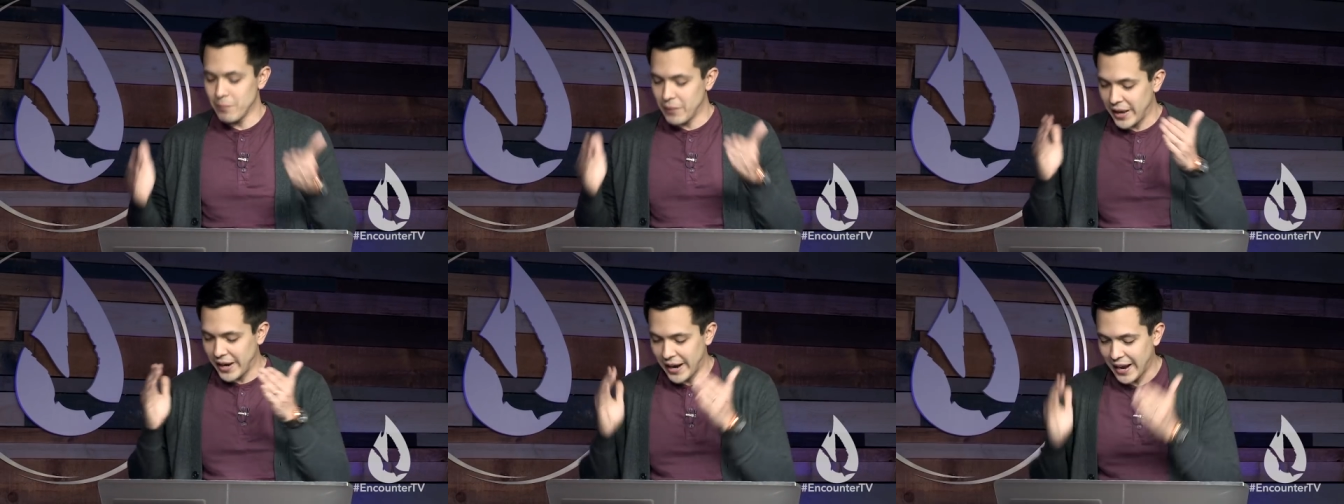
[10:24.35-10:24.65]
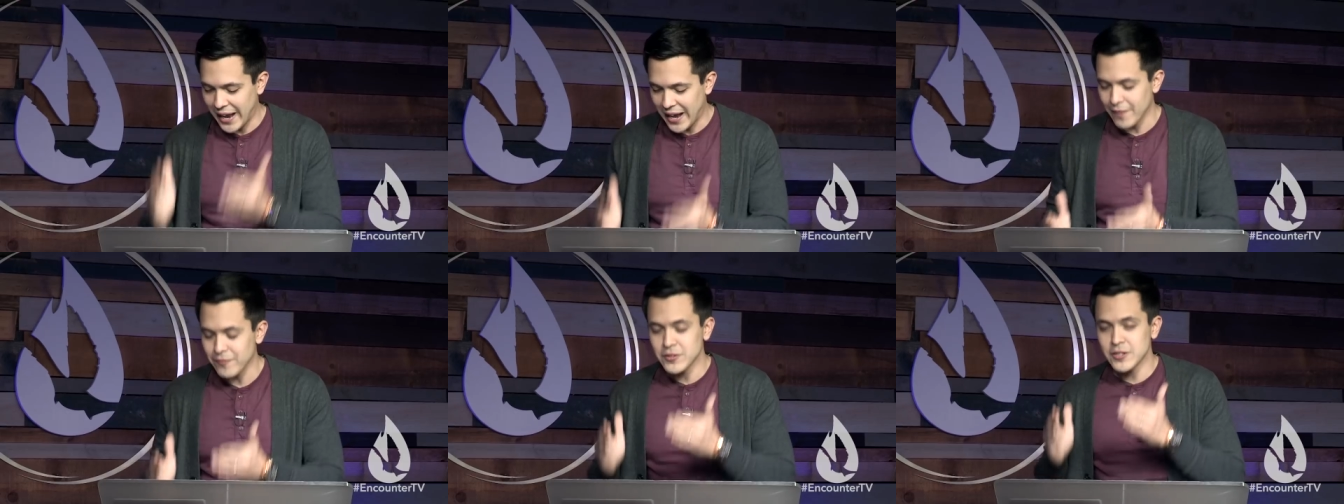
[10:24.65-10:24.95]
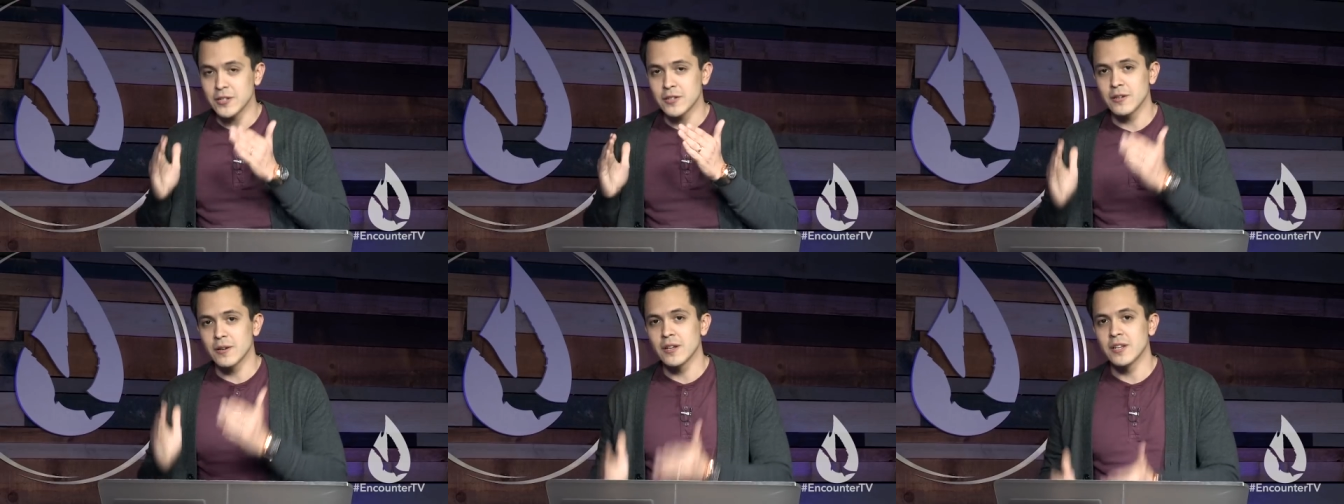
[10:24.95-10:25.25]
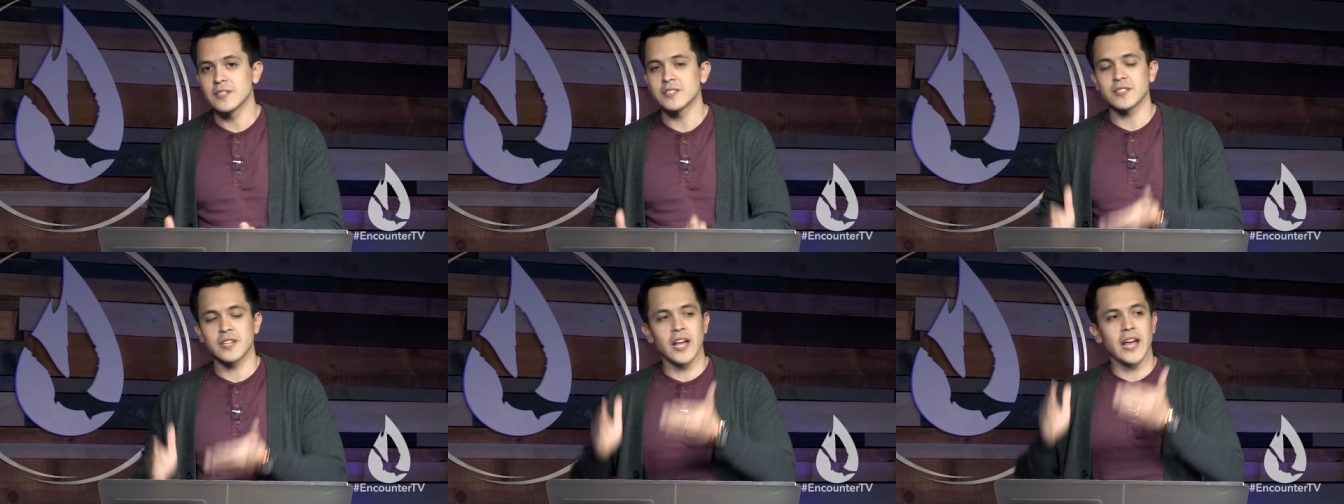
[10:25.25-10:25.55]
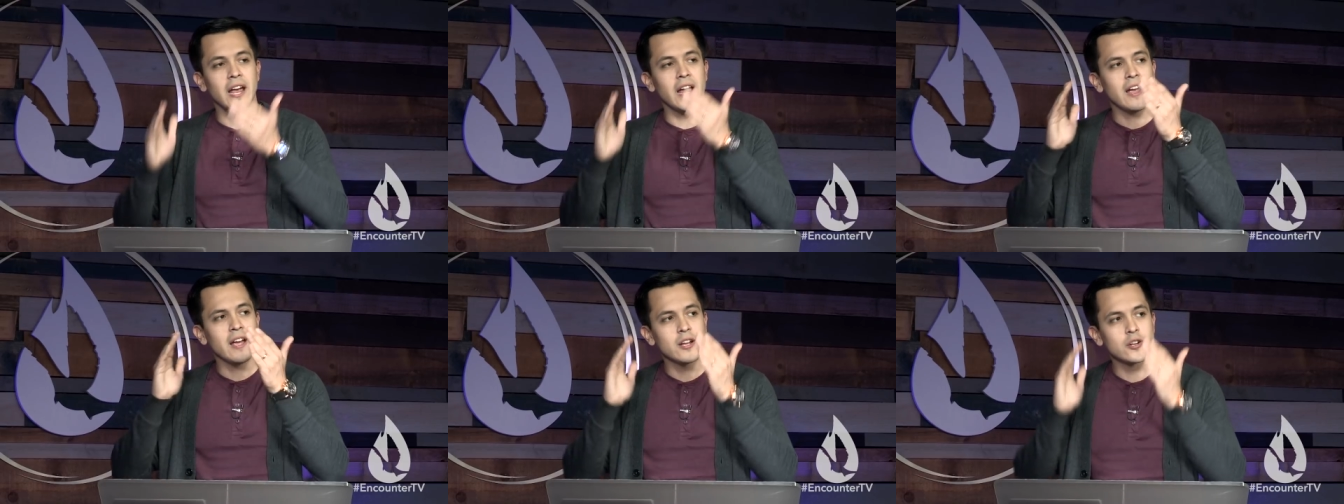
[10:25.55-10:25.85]
I have to
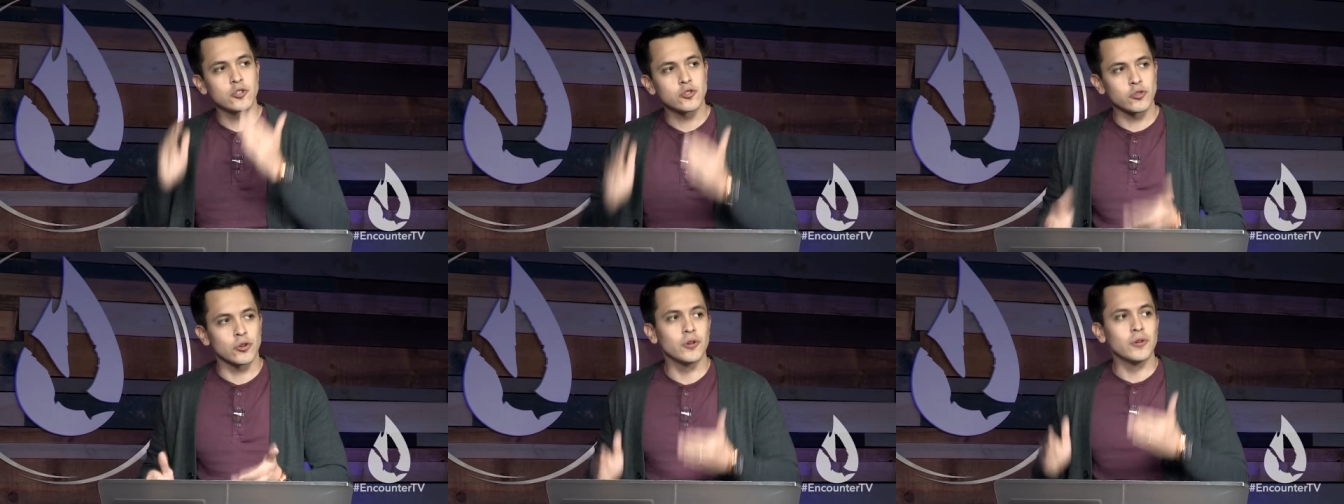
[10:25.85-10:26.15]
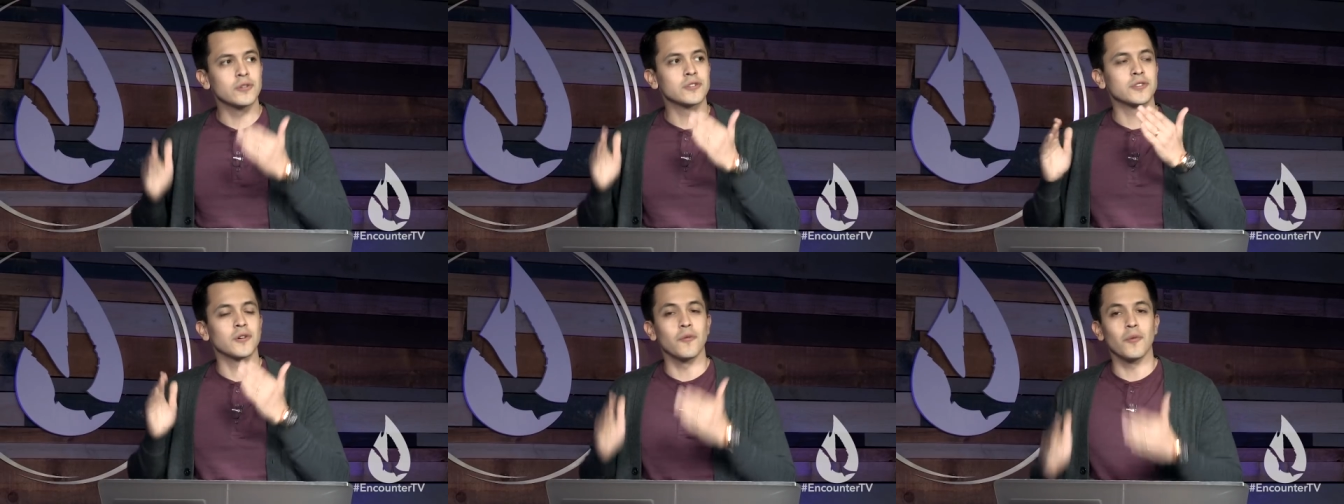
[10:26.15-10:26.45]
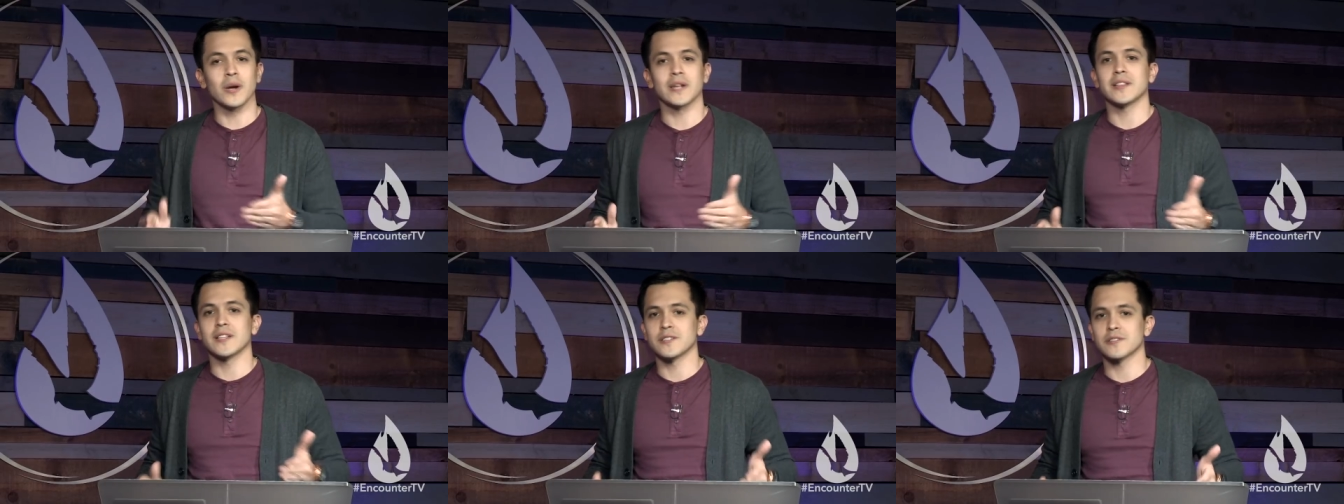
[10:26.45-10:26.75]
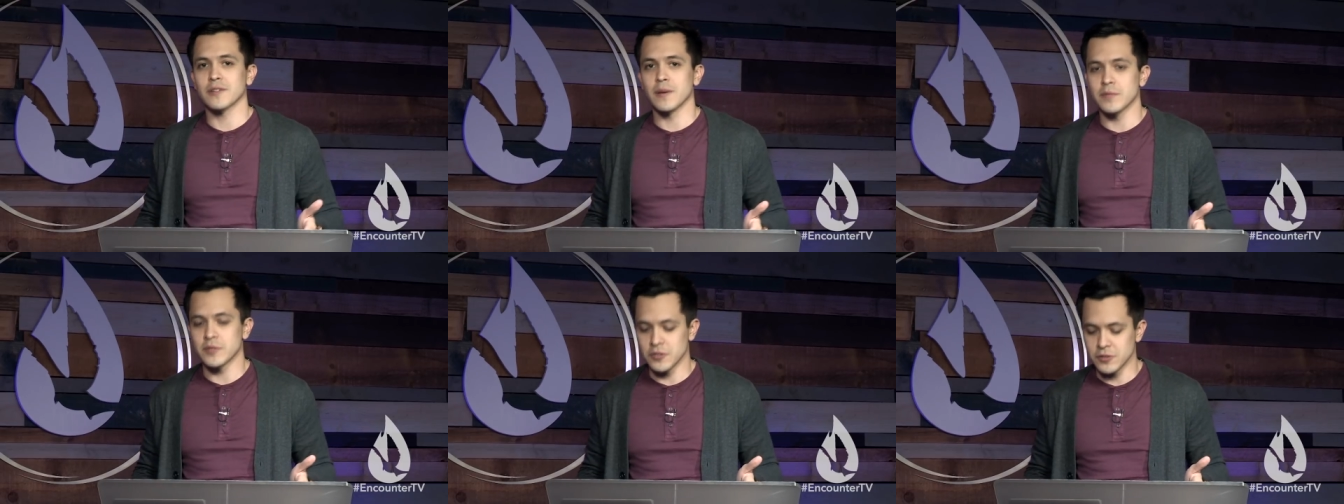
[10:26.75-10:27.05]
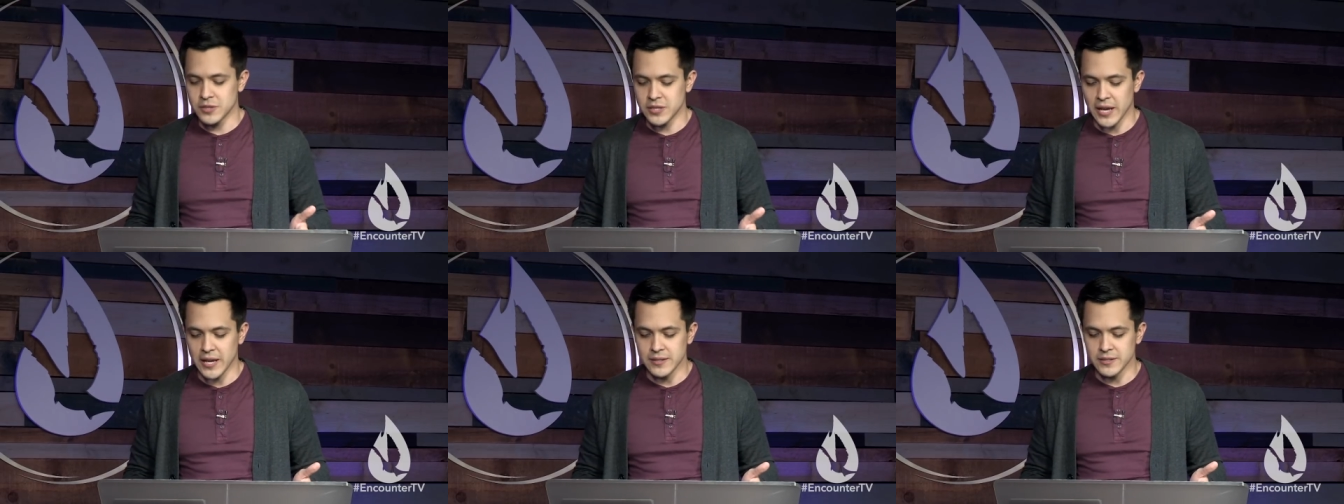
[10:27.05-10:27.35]
stay true to what the scripture
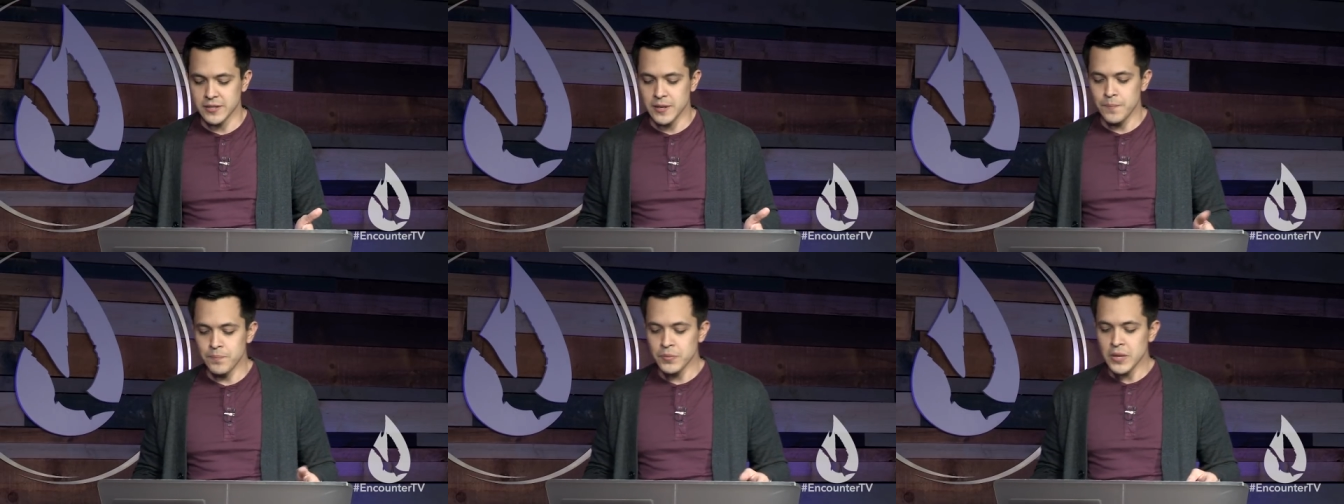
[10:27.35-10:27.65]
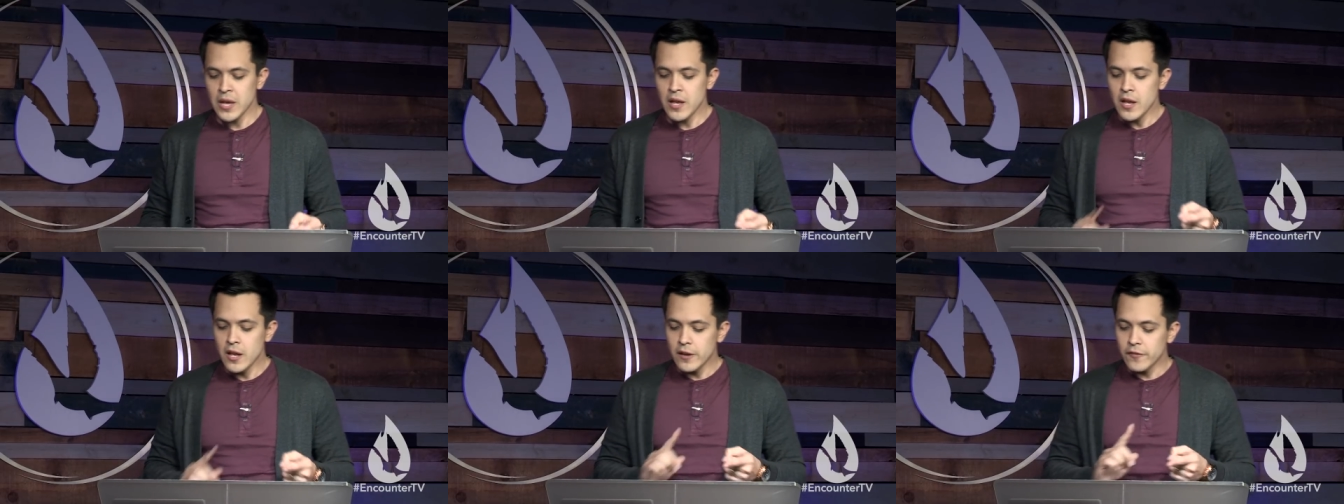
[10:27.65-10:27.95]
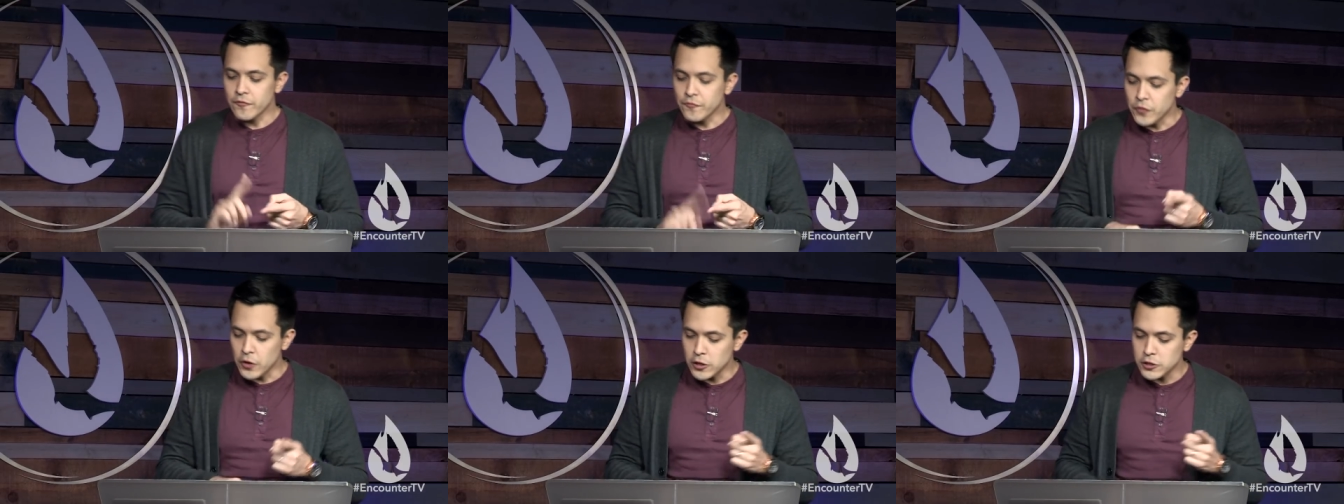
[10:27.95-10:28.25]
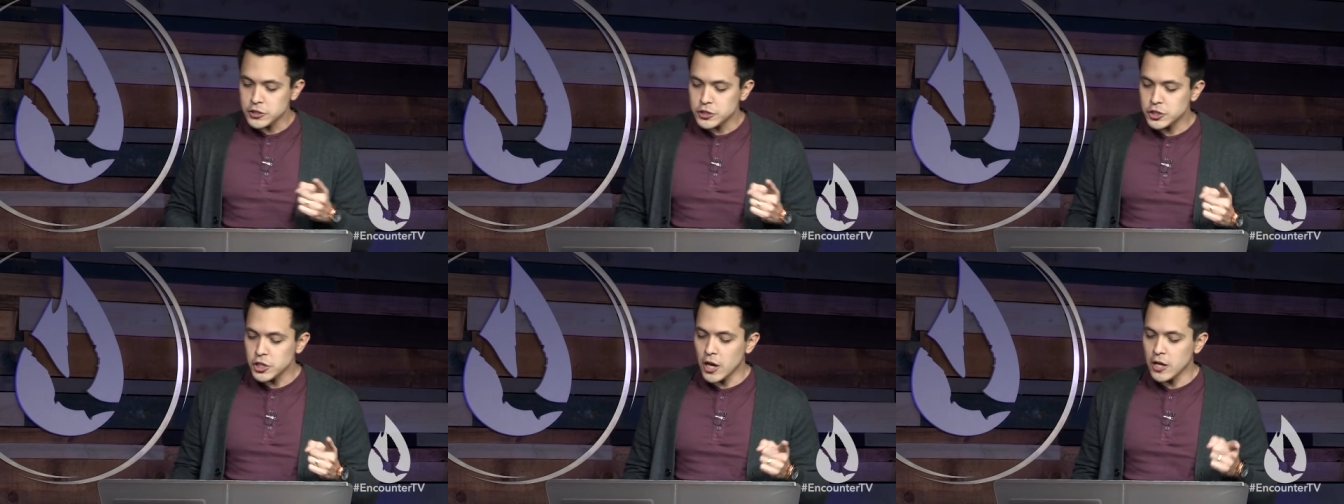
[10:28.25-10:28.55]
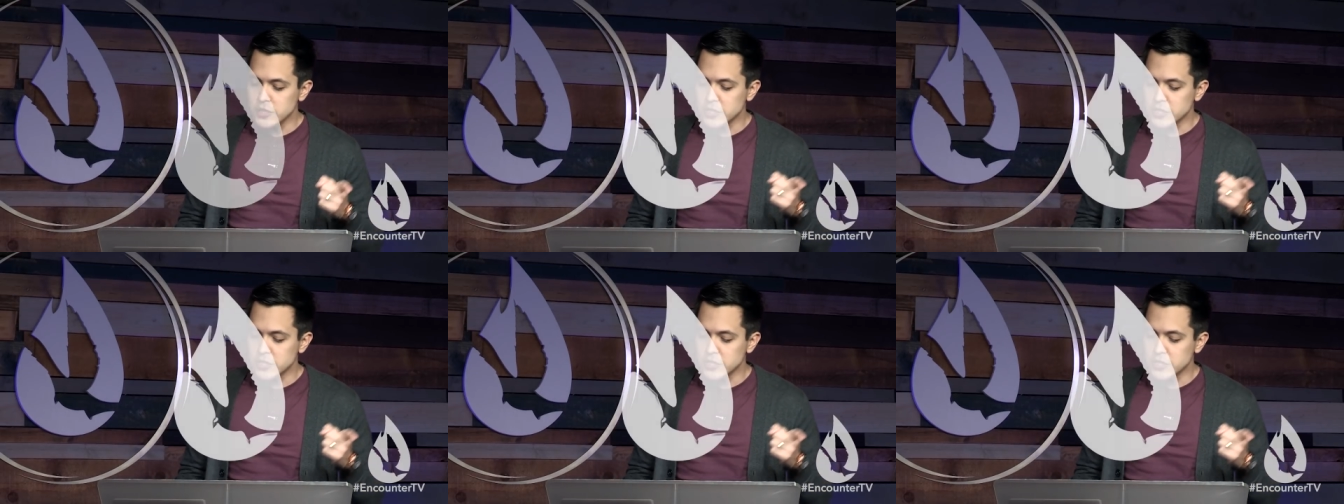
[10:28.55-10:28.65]
says. 1 John